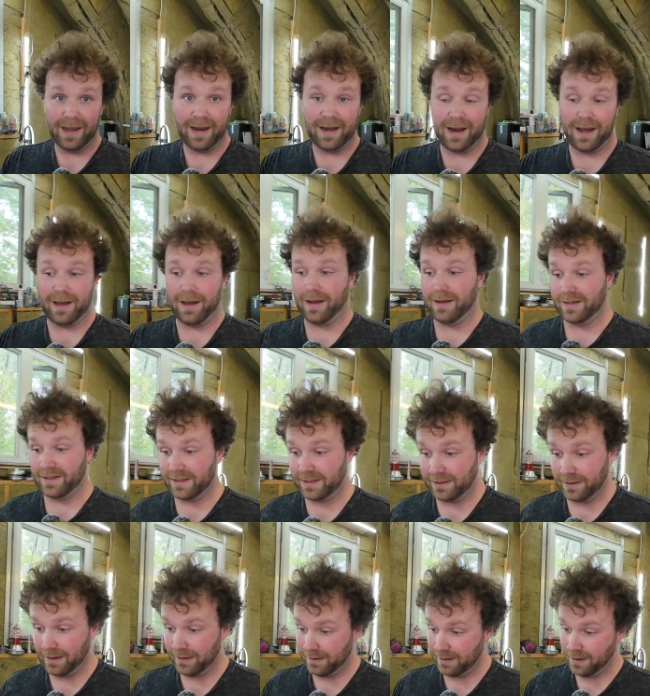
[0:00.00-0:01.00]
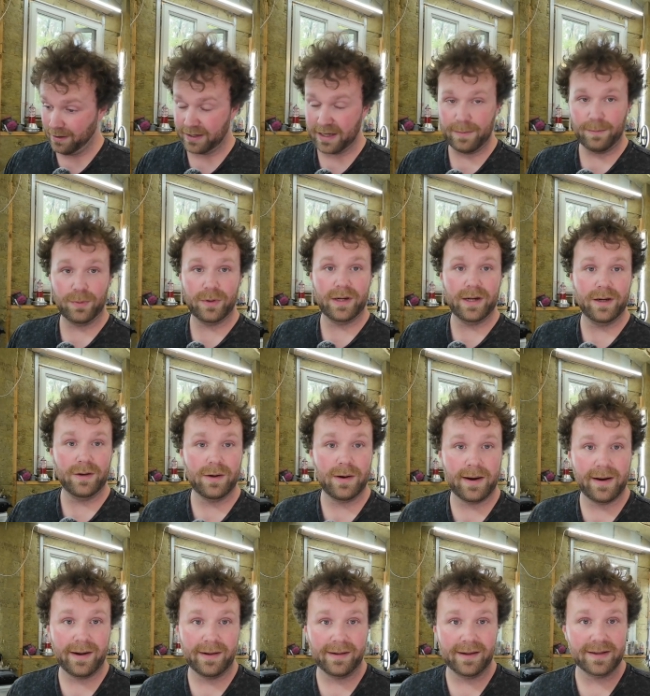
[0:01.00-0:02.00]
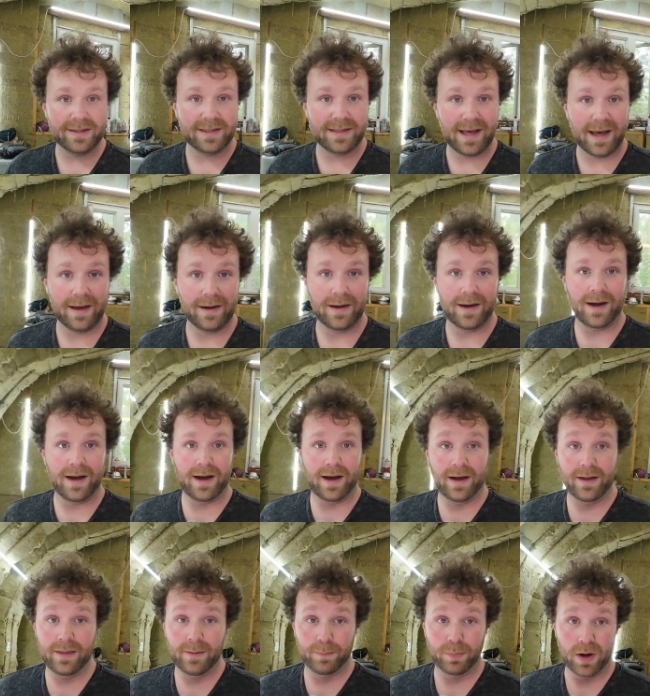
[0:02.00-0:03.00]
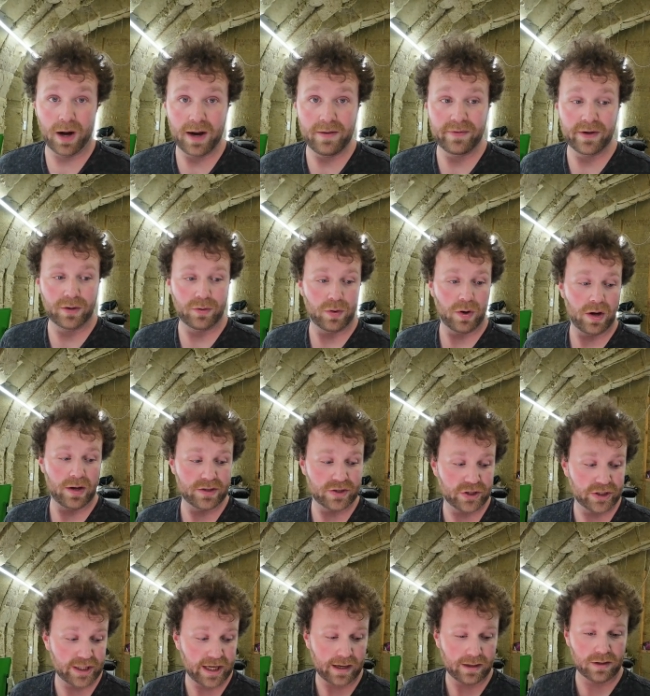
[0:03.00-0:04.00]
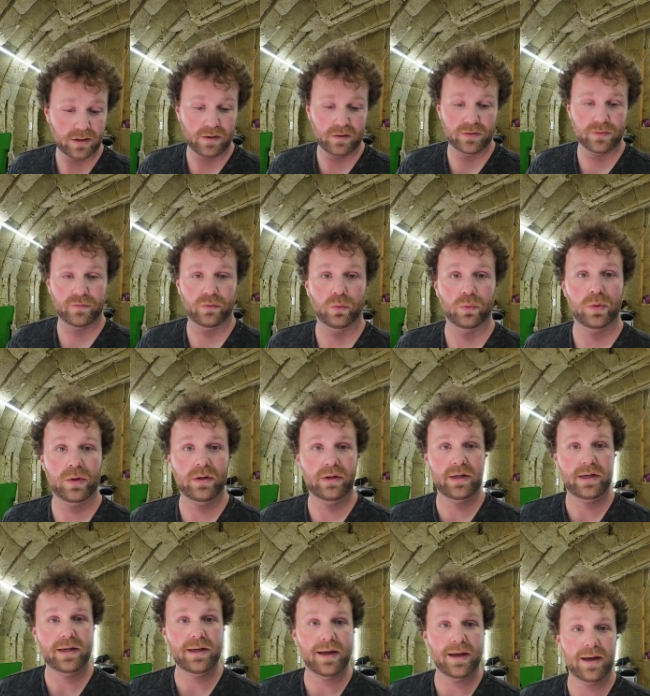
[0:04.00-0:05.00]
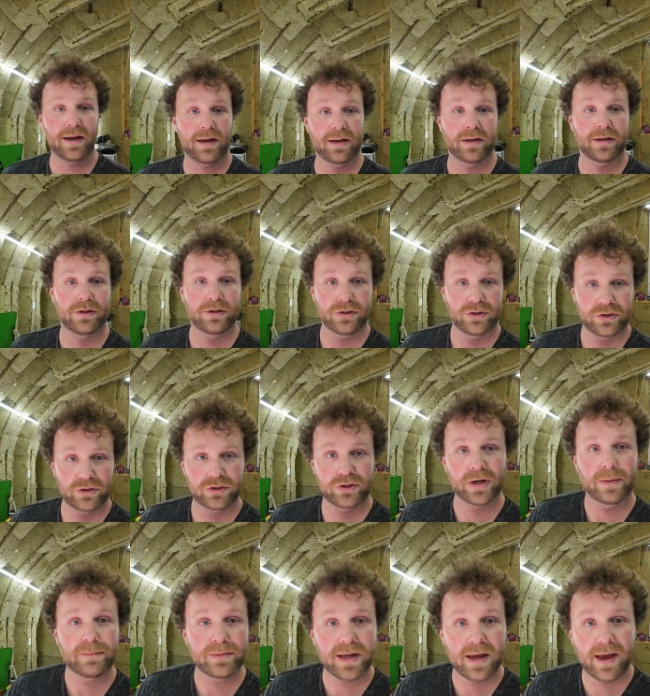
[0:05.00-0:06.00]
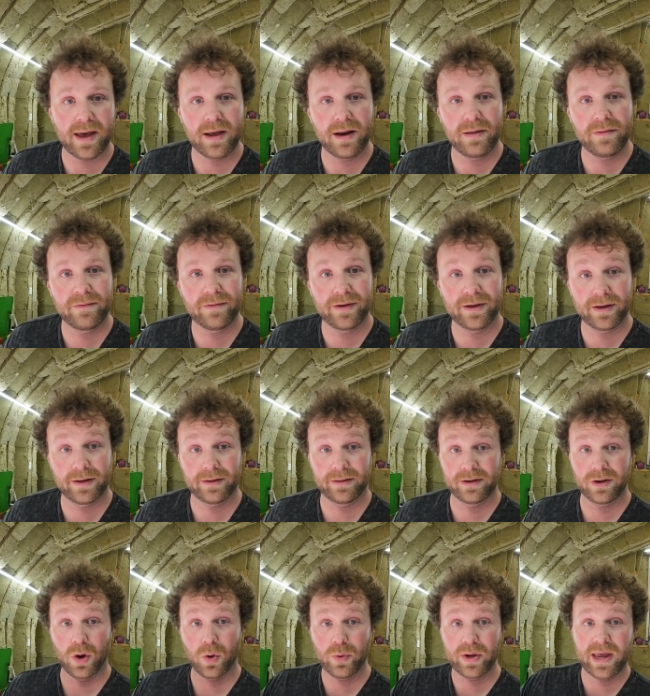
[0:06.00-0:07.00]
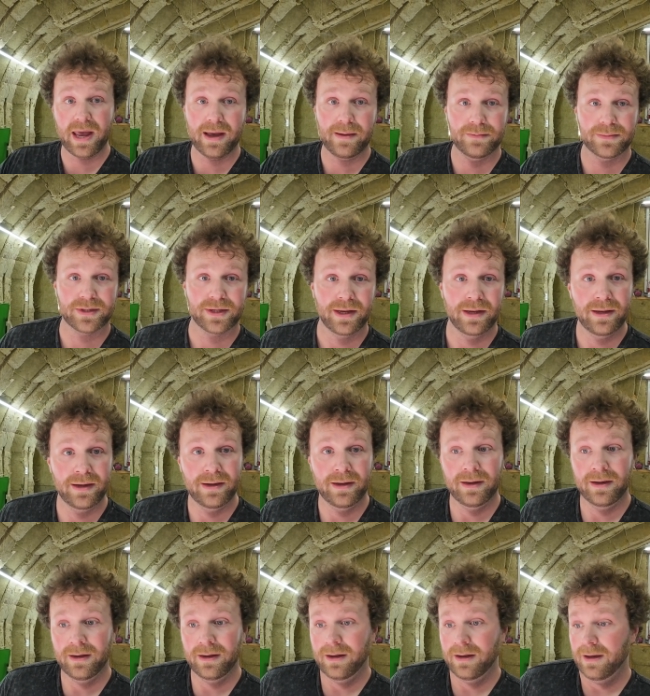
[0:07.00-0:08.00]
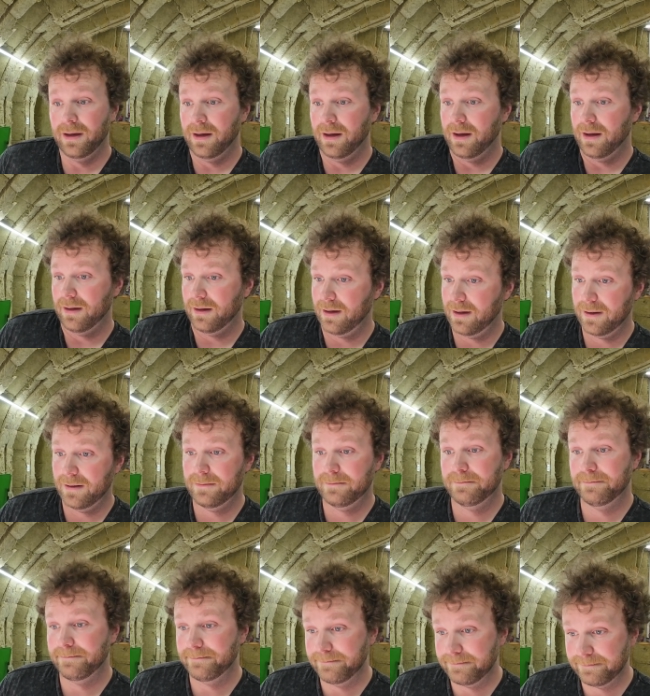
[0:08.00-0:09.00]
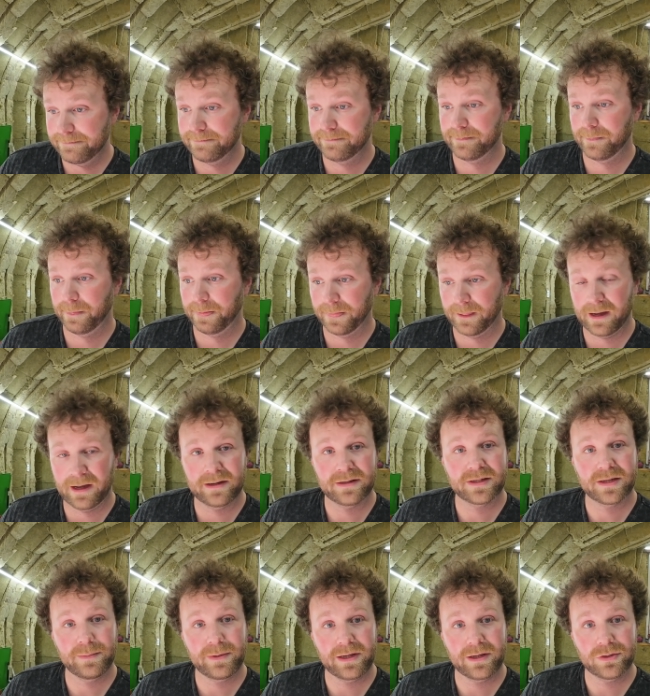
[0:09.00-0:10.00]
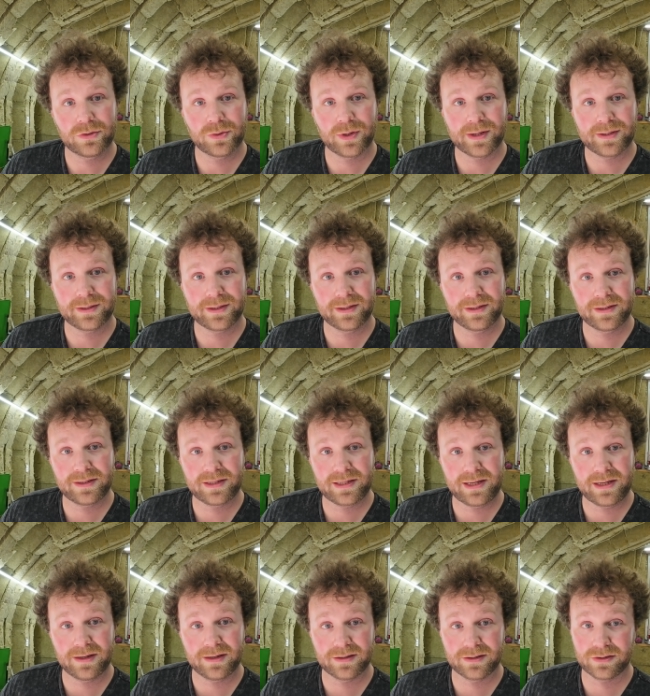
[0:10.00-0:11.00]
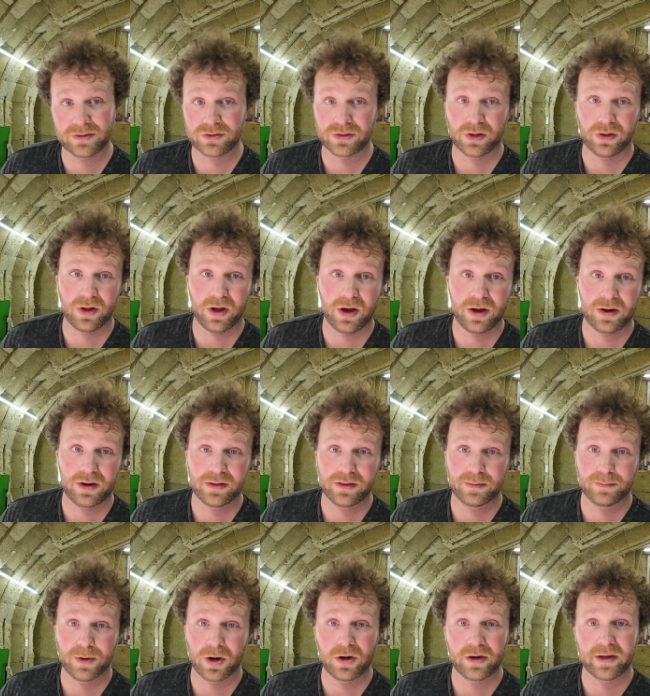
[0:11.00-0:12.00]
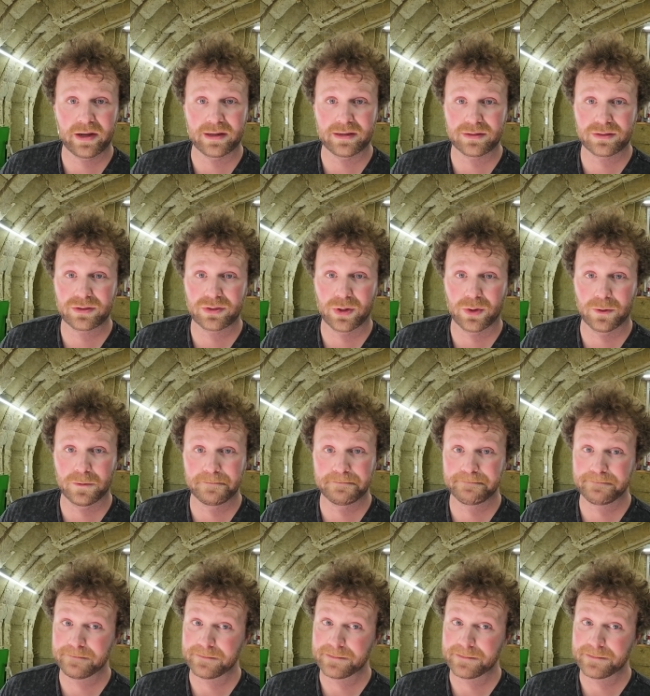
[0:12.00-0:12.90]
And I, I I'll keep reiterating this, that uh, the private garage sector have really uh, jumped ahead of uh, the OEMs. Um, and it's going to be interesting to see because there's a lot on the market. So